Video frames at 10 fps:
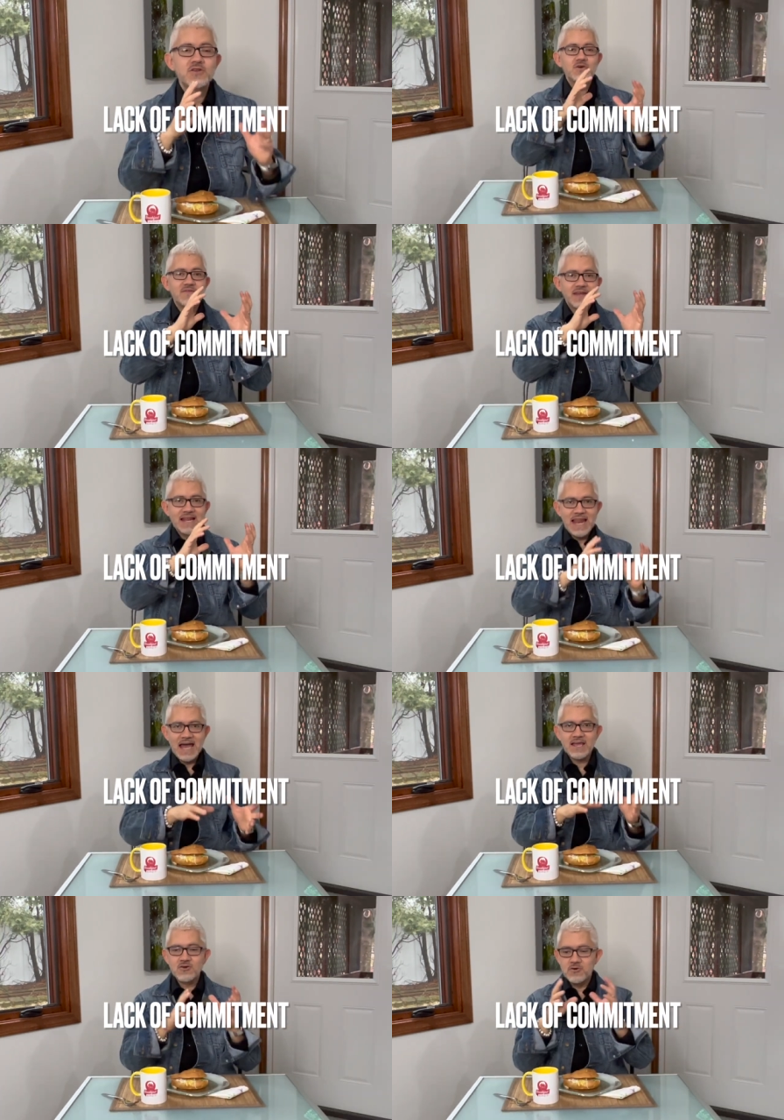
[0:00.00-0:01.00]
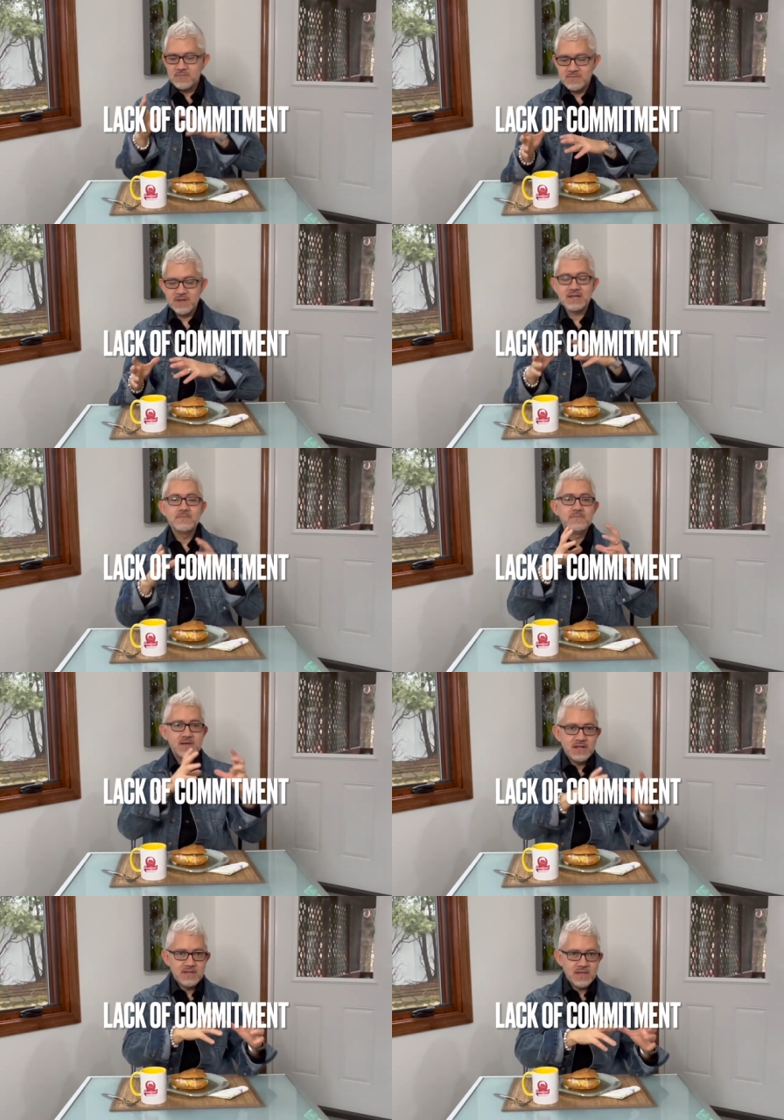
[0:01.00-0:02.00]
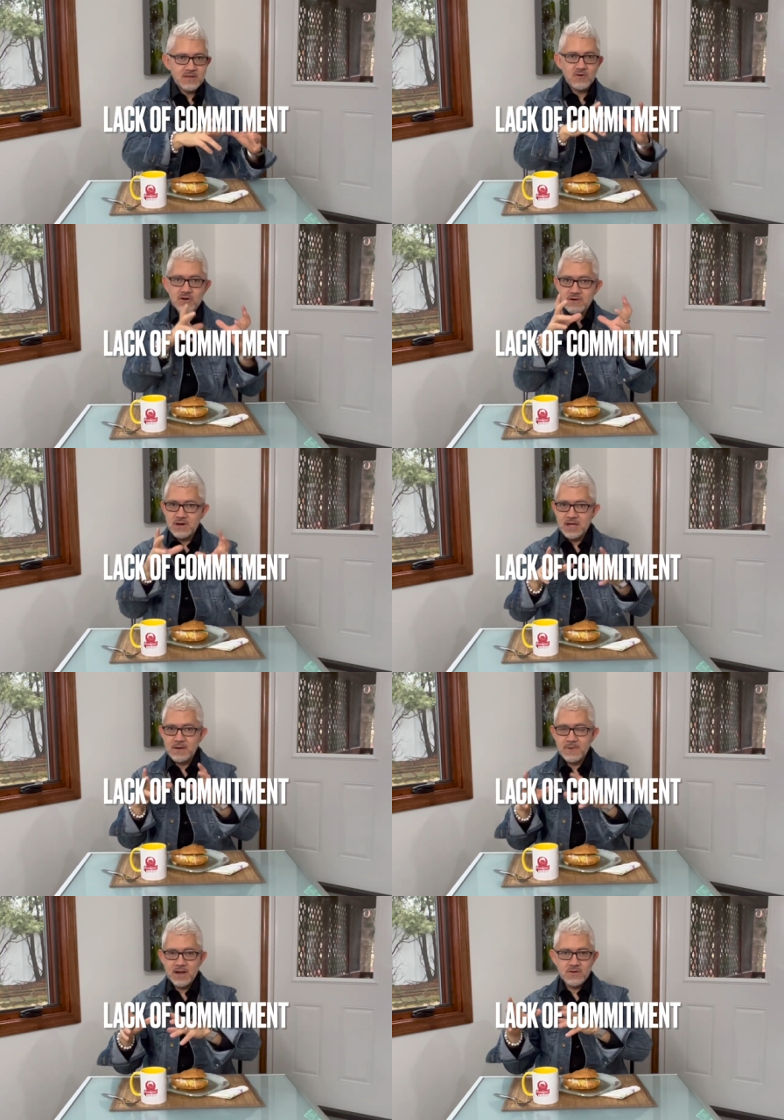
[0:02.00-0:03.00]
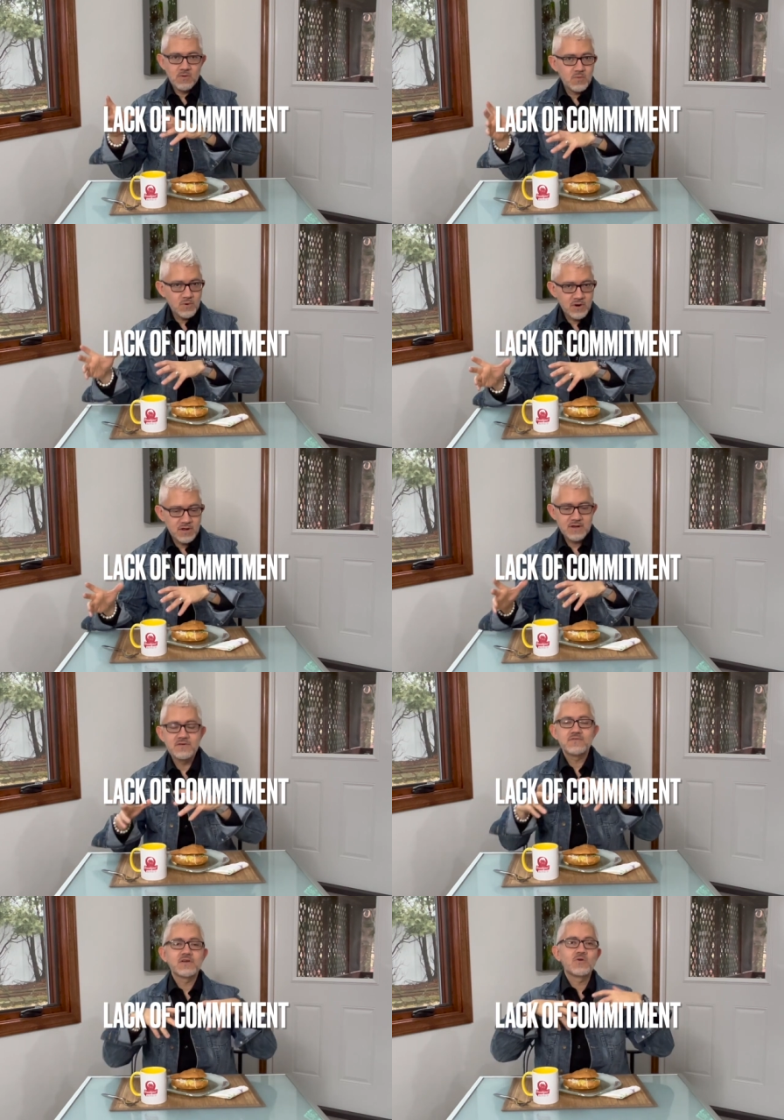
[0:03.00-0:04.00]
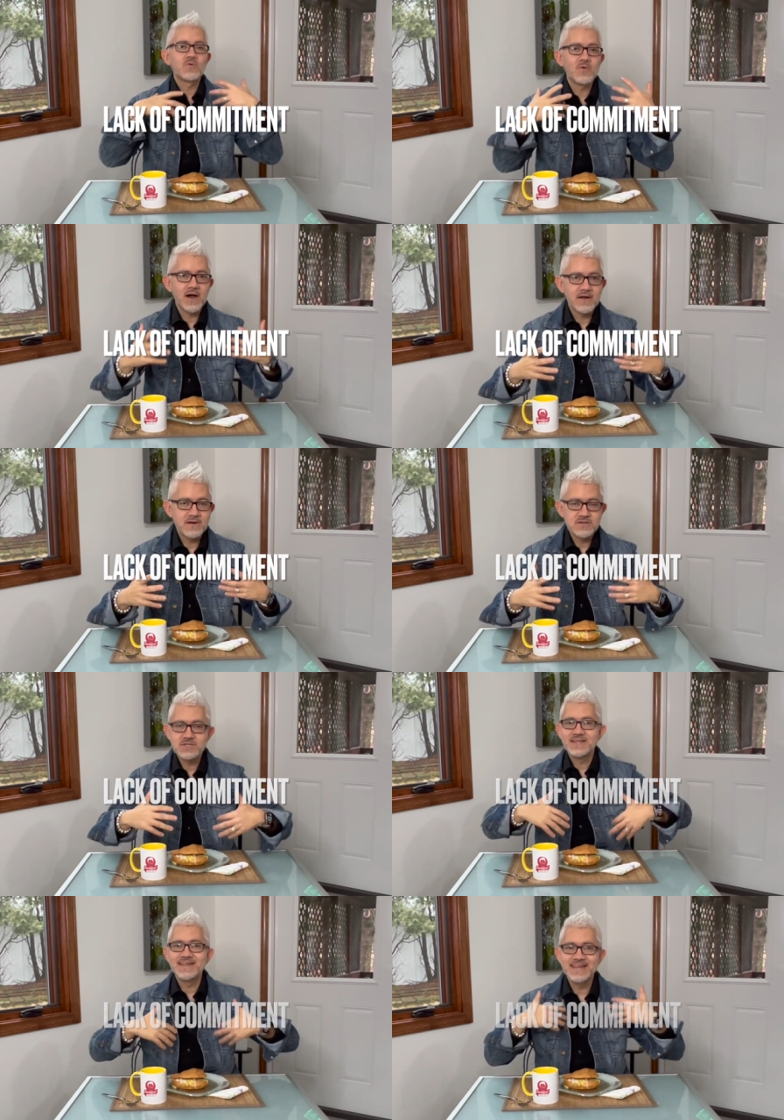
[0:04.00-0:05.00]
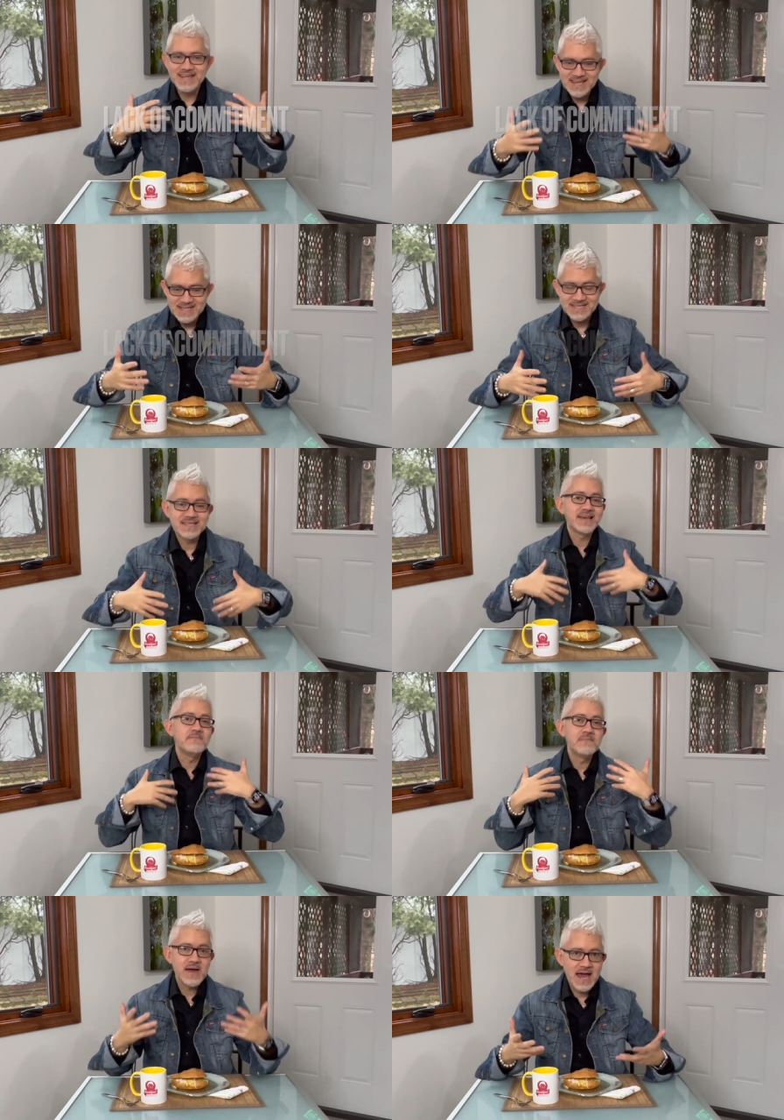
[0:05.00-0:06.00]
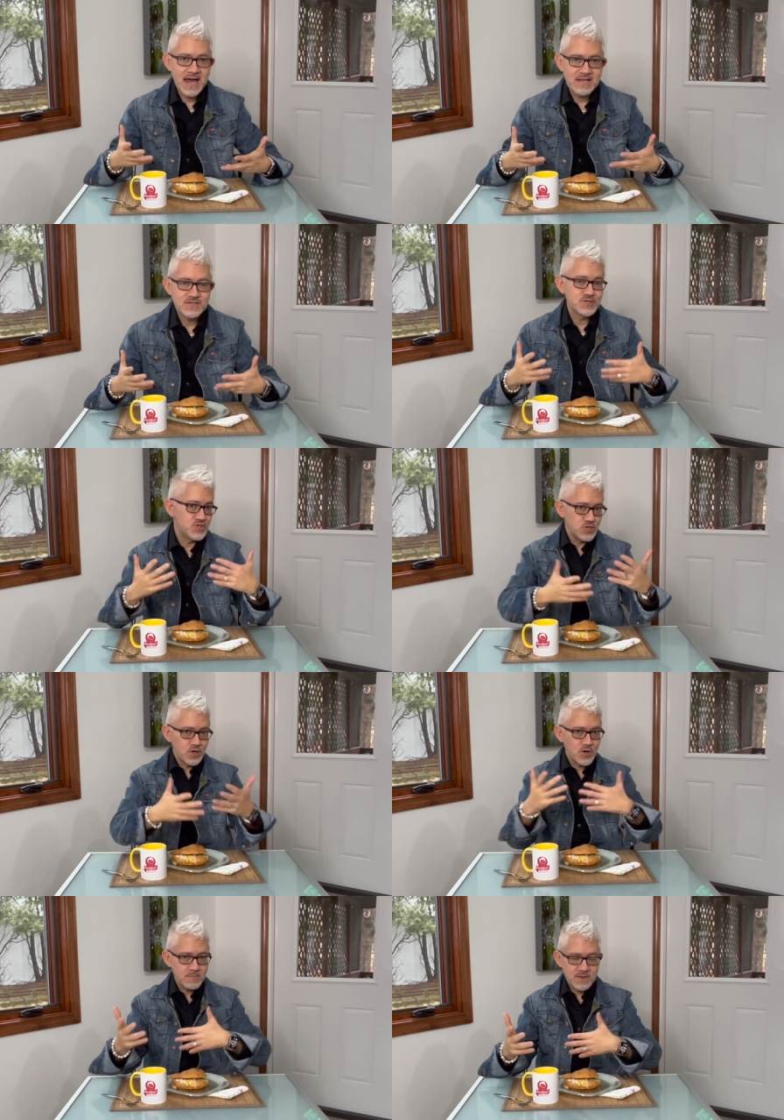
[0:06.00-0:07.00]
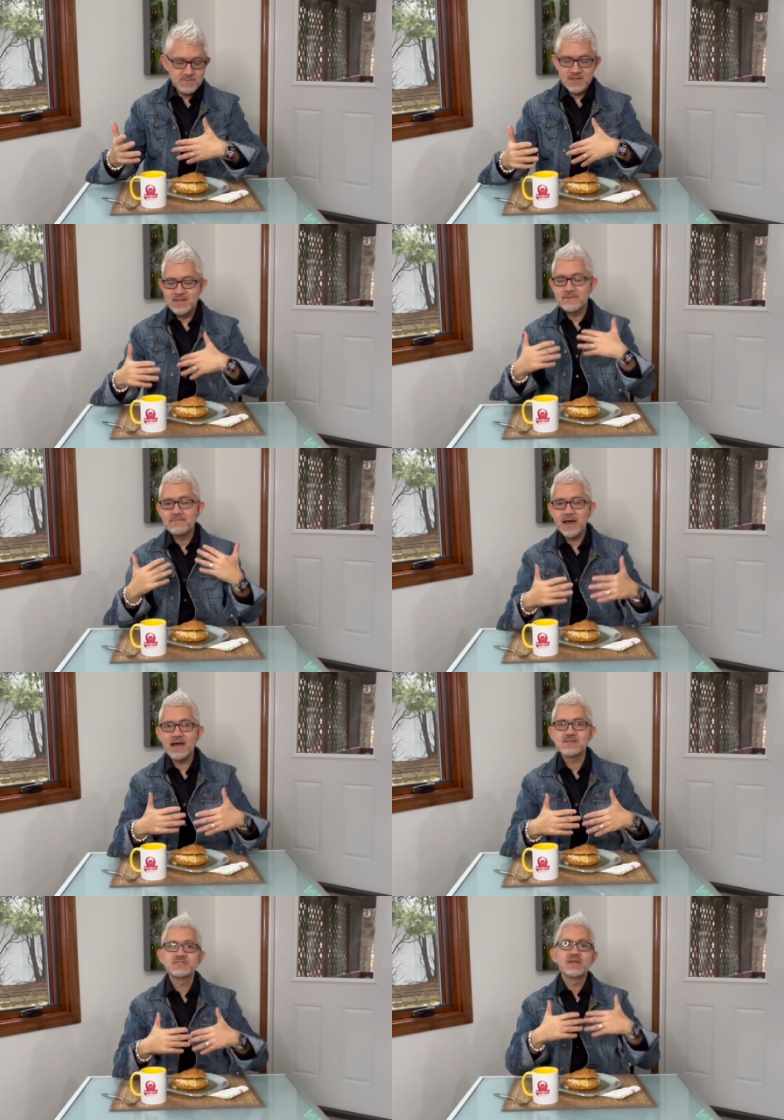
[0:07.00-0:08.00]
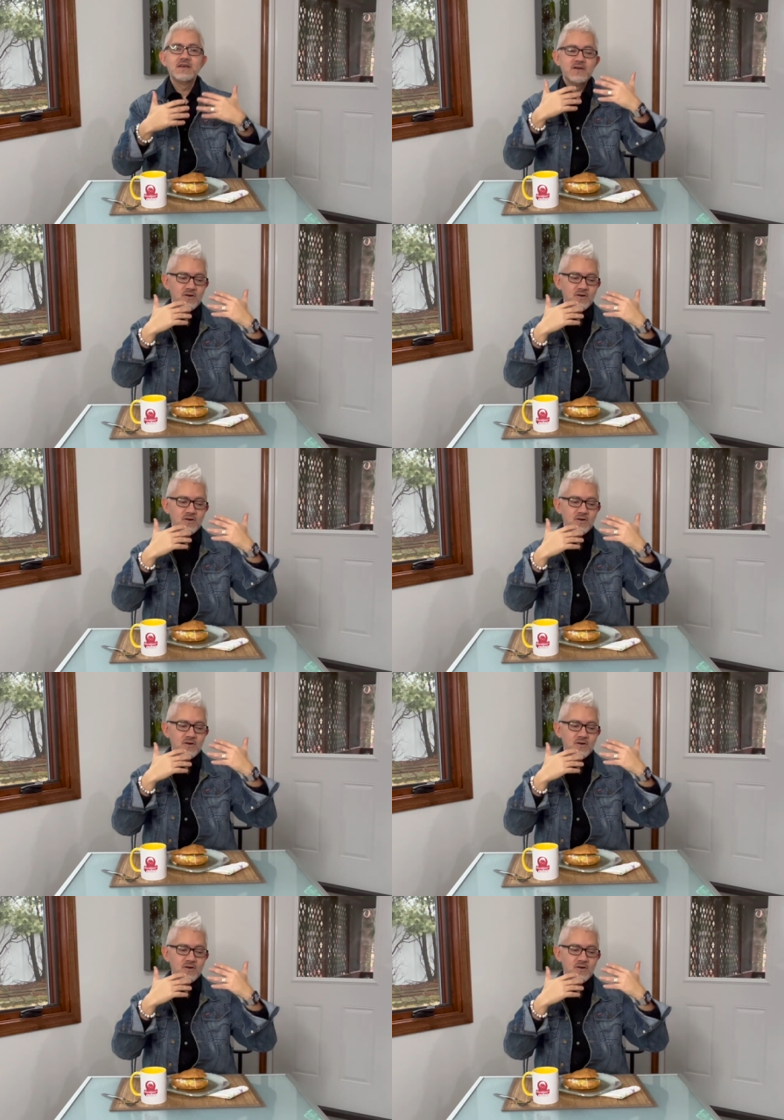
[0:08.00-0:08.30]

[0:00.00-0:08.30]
They lack commitment. Building or creating a body of work requires, needs, demands your commitment, demands